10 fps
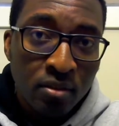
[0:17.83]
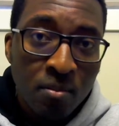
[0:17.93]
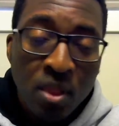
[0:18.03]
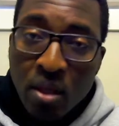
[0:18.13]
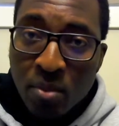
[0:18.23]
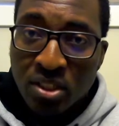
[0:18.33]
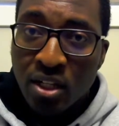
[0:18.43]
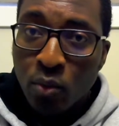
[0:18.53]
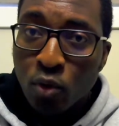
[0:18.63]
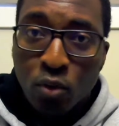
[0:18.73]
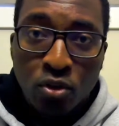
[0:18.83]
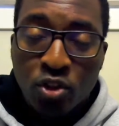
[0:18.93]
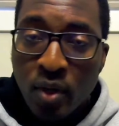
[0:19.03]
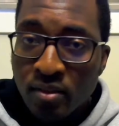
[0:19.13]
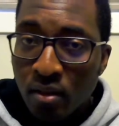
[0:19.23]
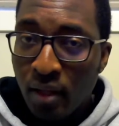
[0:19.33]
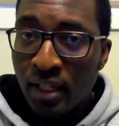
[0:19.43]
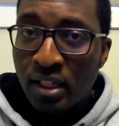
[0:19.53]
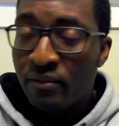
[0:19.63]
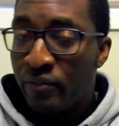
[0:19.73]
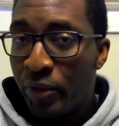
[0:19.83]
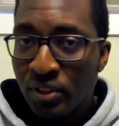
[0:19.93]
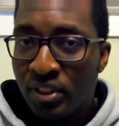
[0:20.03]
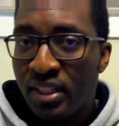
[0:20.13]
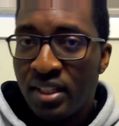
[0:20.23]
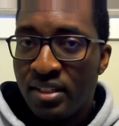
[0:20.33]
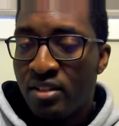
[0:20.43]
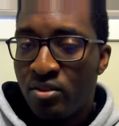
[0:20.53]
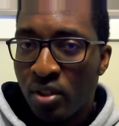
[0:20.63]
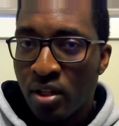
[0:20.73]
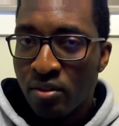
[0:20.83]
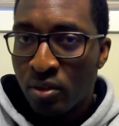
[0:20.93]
it means that we don't try to link various data sets together.